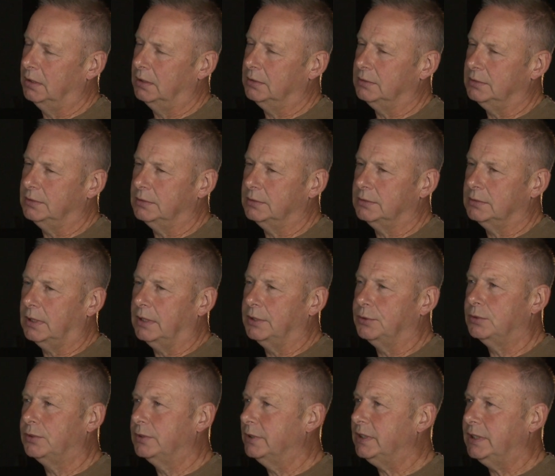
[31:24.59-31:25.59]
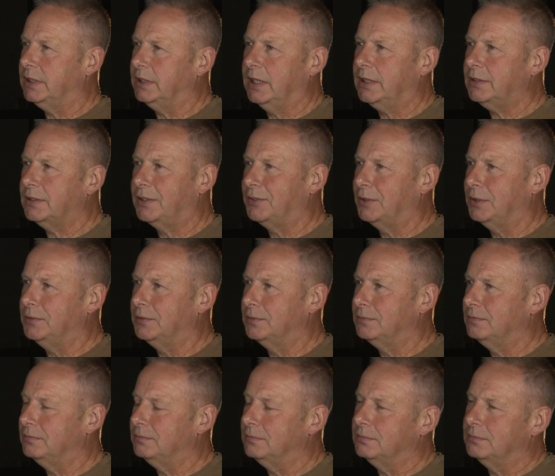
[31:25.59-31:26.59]
And I don't think you get that
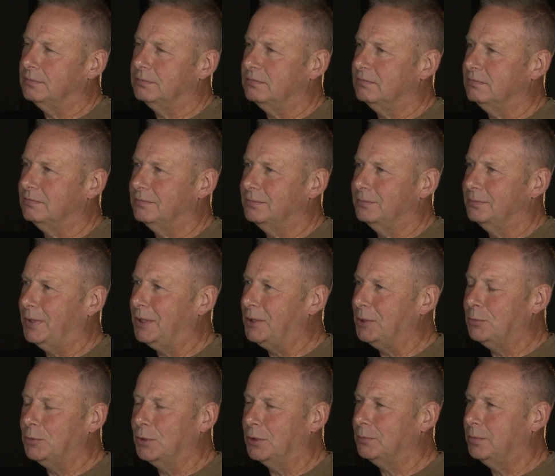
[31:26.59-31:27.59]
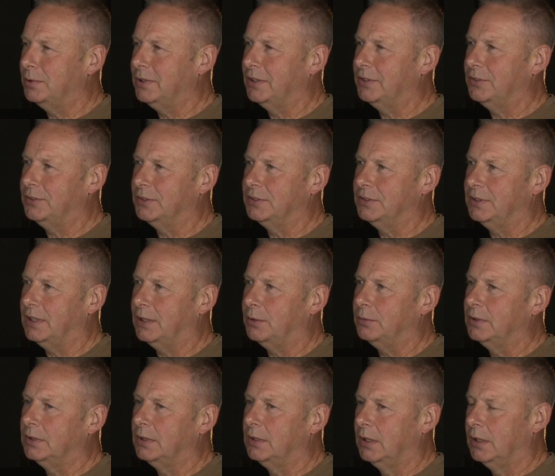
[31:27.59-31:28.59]
in many workplaces now,